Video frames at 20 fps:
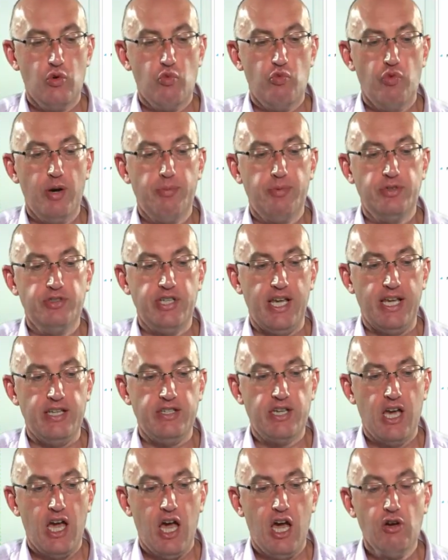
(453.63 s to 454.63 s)

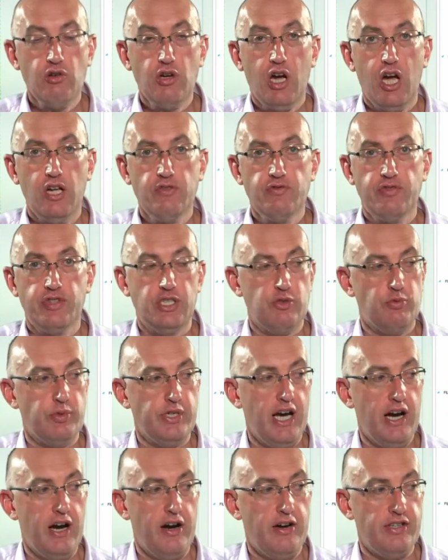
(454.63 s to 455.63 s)
represent how confident
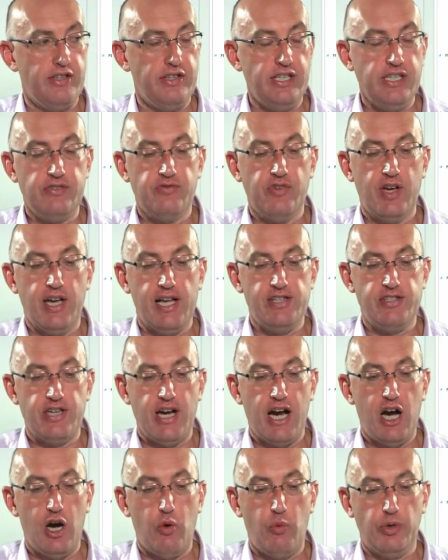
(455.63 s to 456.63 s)
we are that these files
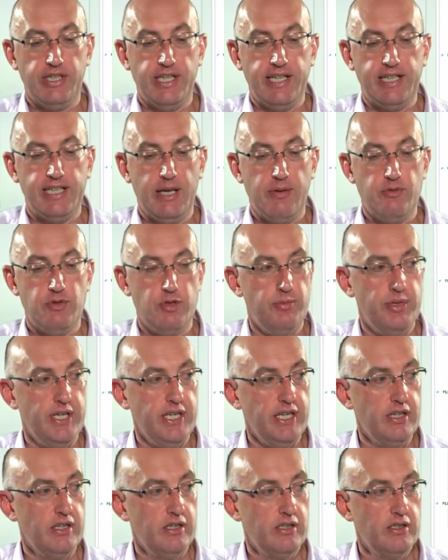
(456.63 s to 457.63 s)
are what they claim to
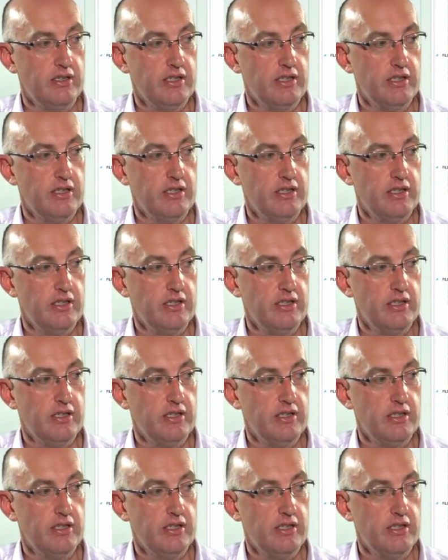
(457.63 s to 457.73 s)
be.